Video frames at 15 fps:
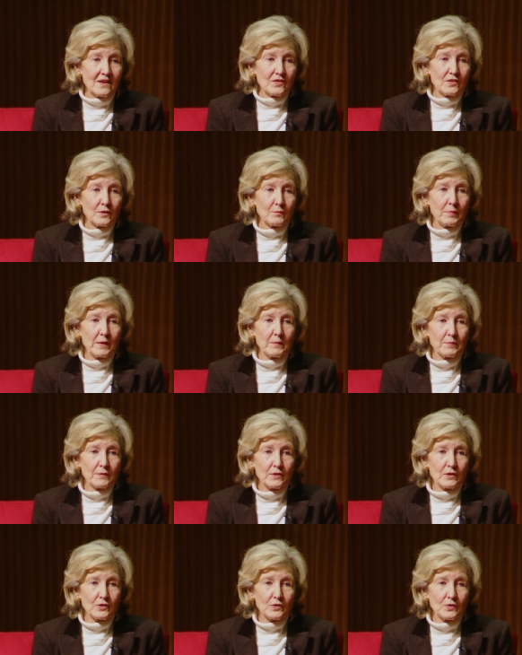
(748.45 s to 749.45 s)
the
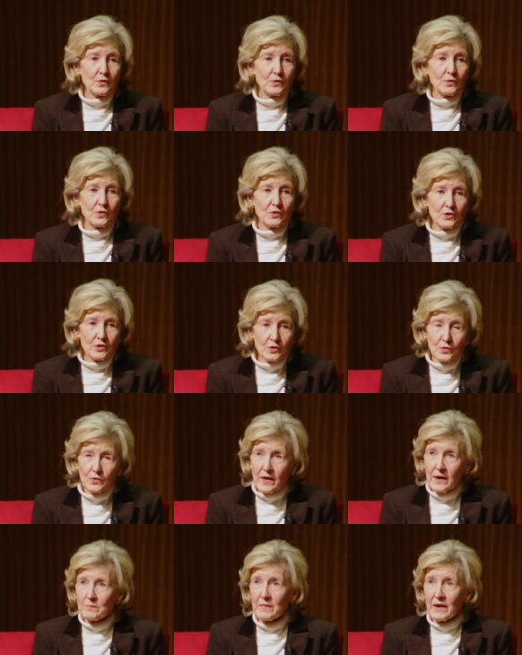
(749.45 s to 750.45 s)
people who knew
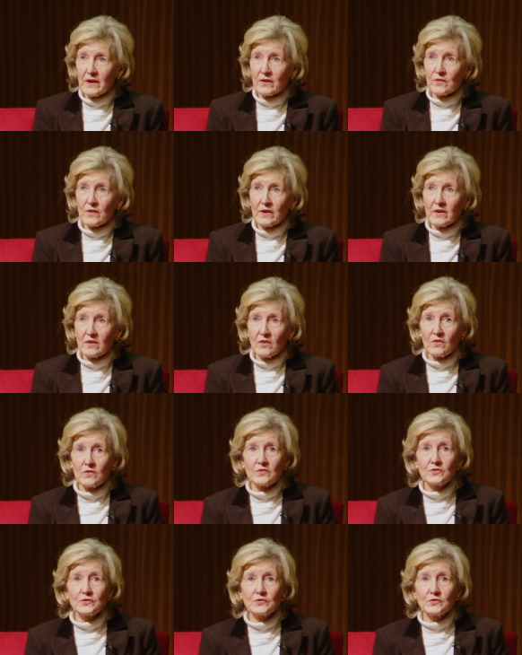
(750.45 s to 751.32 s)
that background